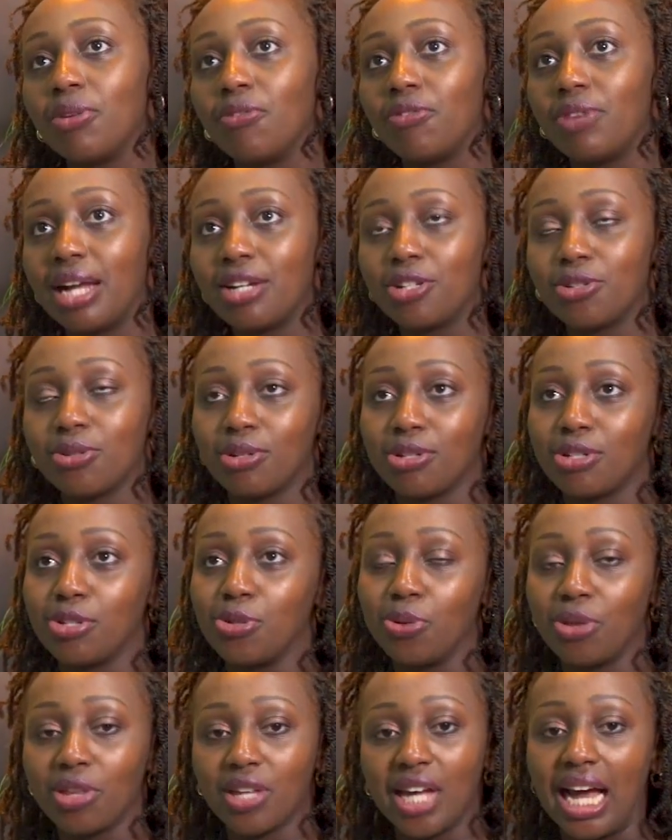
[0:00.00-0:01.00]
of natural
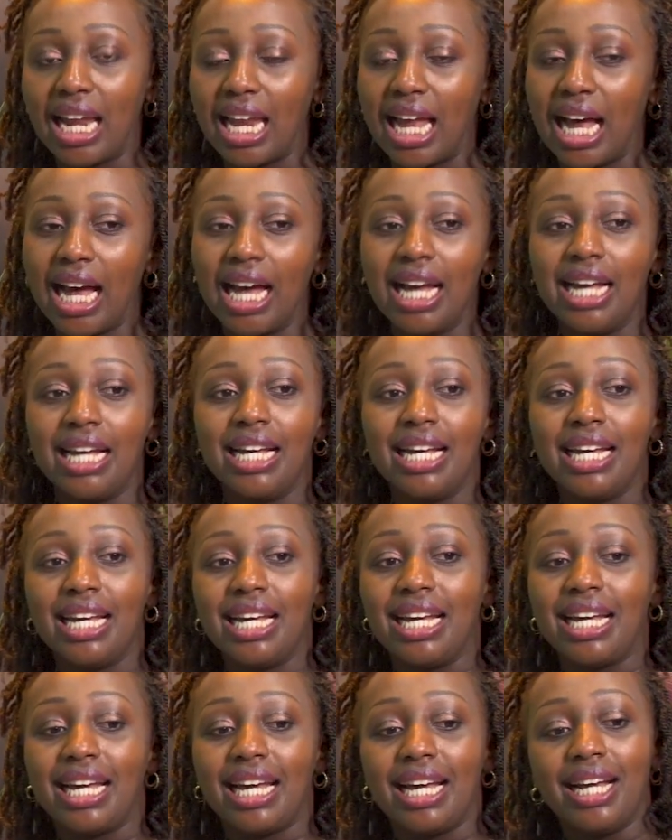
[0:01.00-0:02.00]
tooth color,
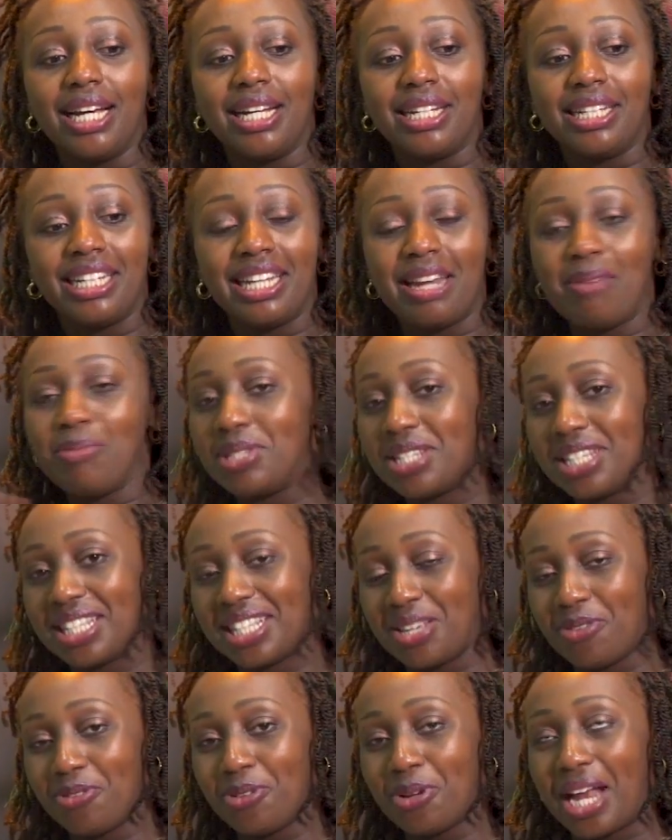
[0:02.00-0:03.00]
let me
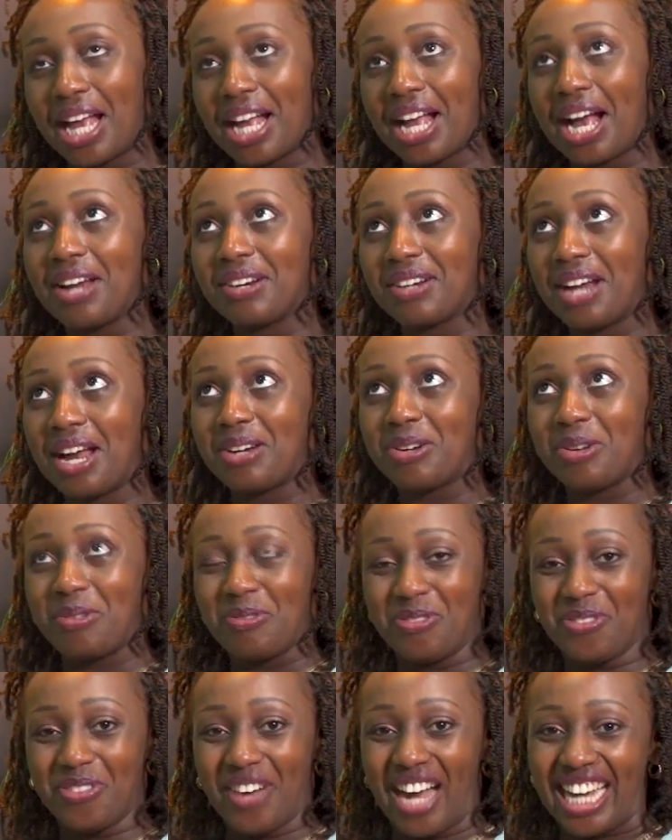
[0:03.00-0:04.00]
just give you like a
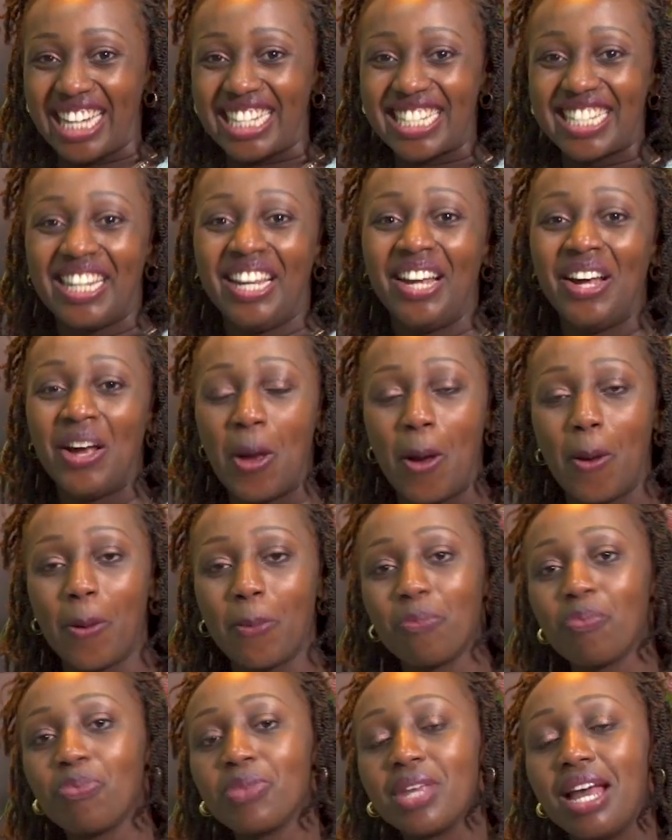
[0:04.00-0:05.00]
random fact.
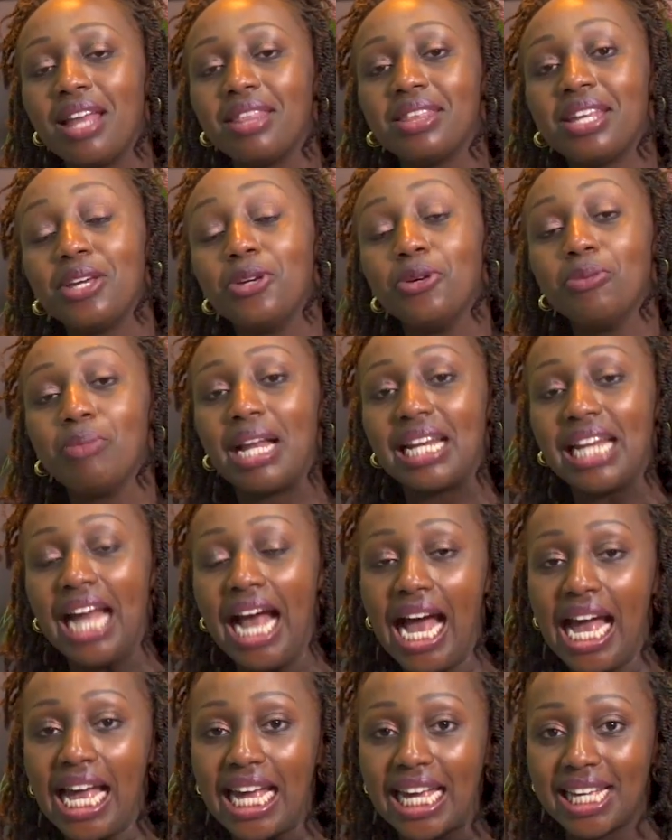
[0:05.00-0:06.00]
The human
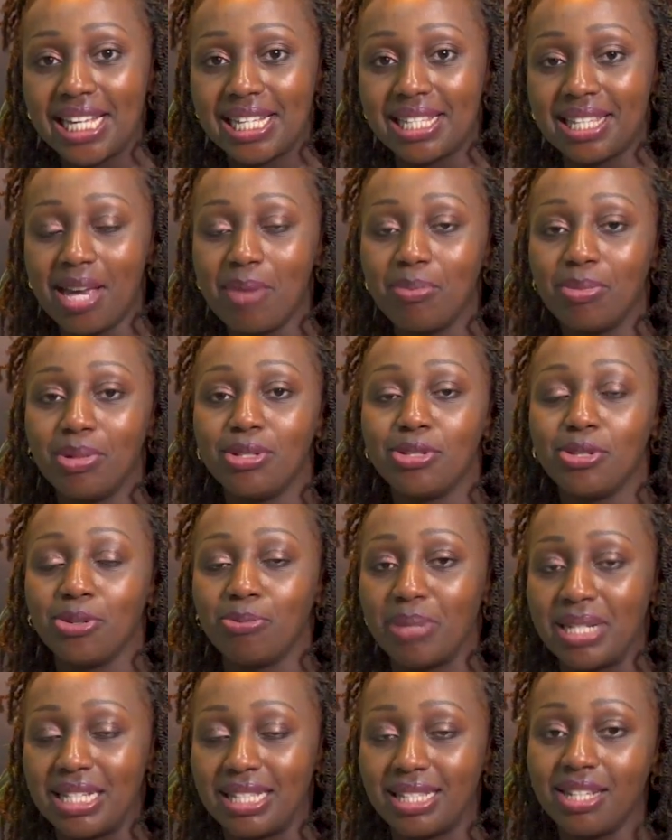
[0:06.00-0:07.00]
eye is able to
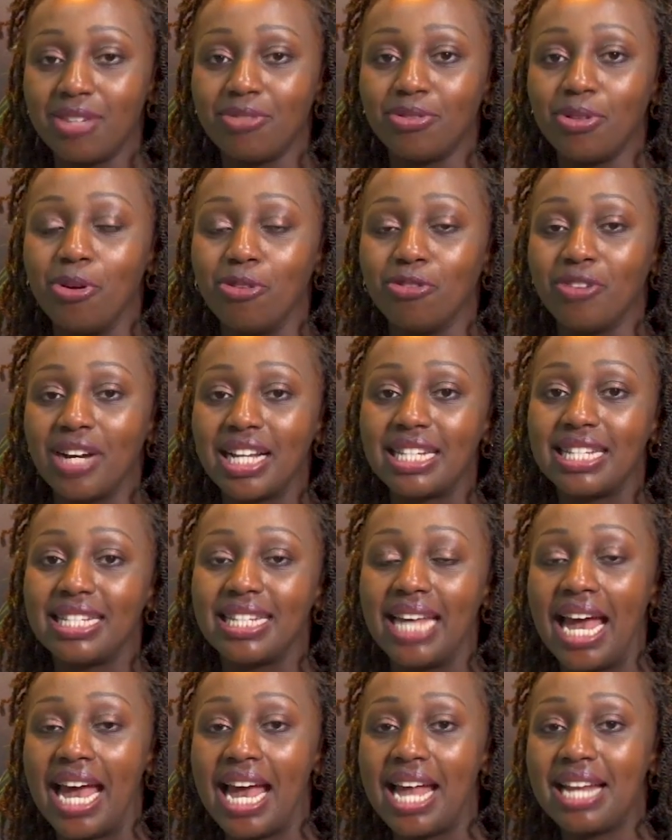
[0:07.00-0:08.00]
perceive over
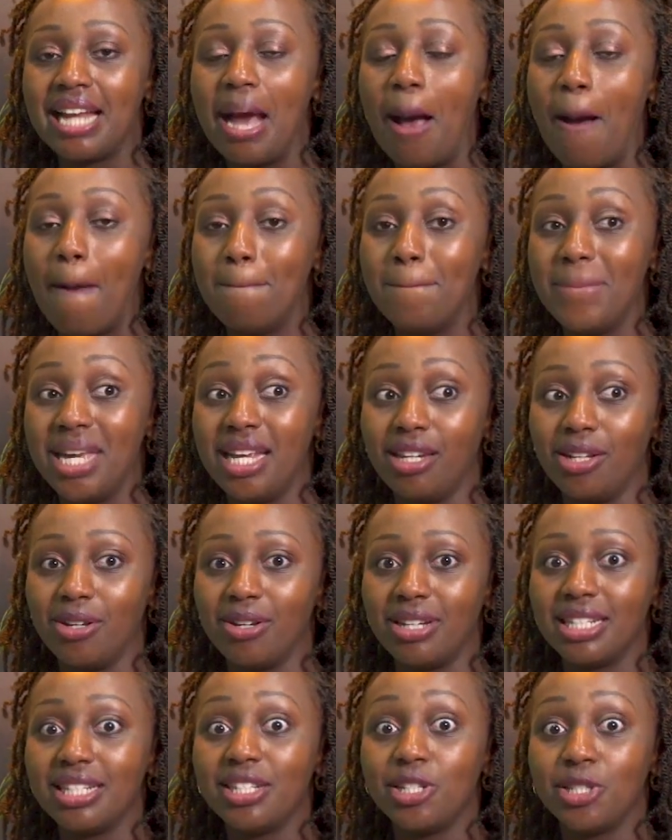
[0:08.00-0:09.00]
10
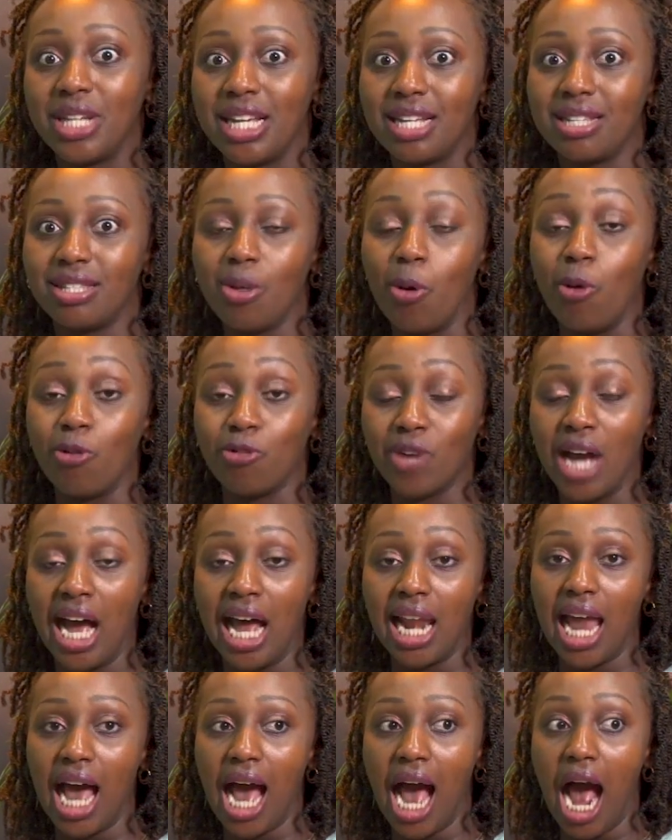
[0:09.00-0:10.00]
million shades of
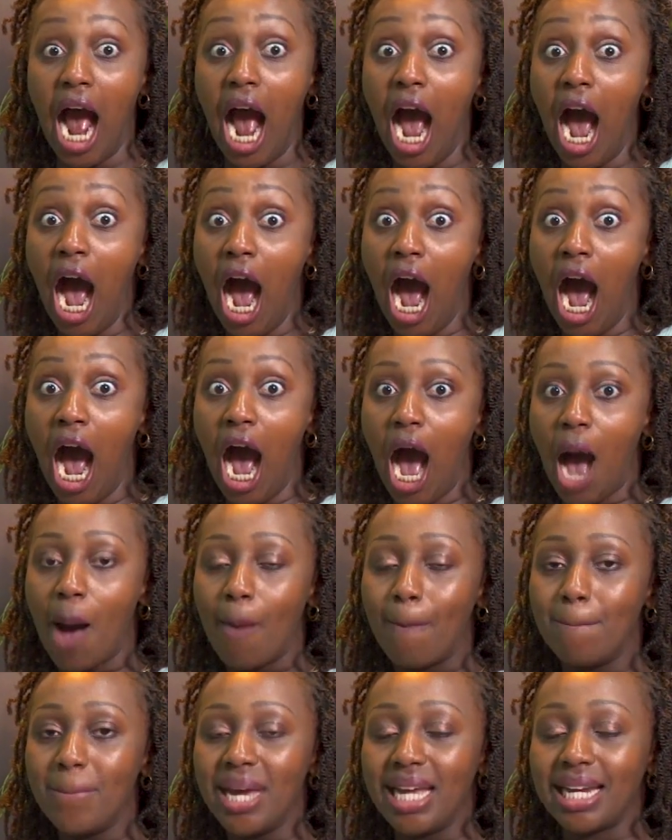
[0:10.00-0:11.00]
color.
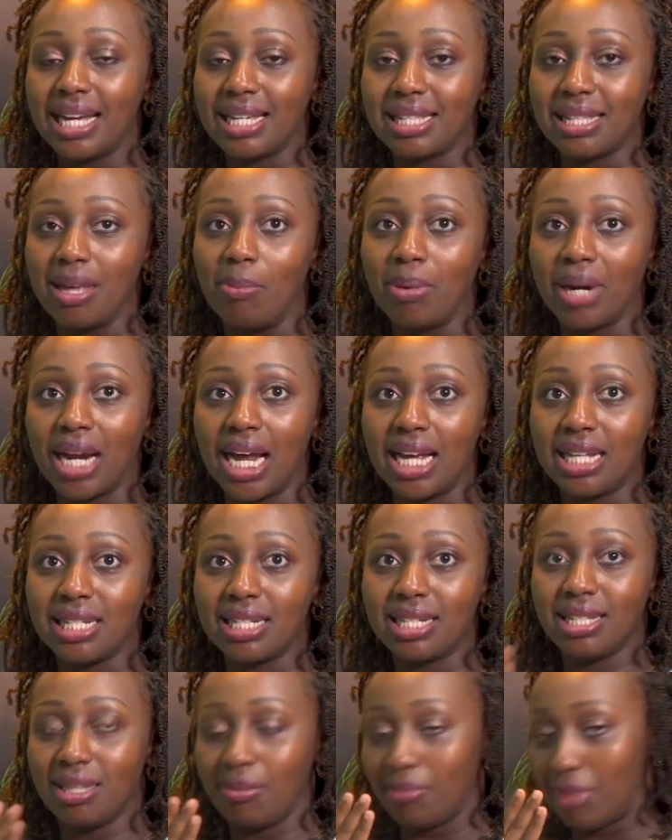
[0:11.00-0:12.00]
Men are
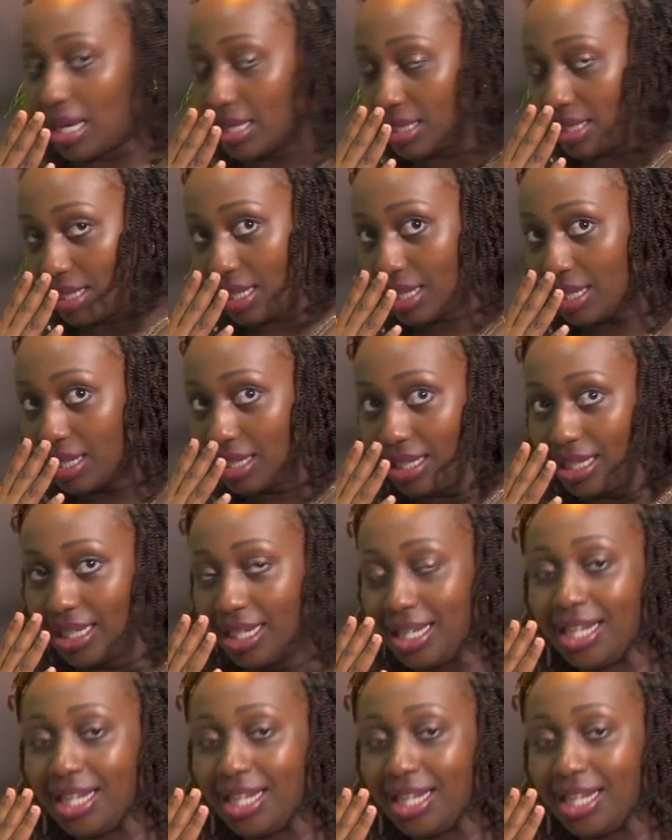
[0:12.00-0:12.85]
surprised, imagine.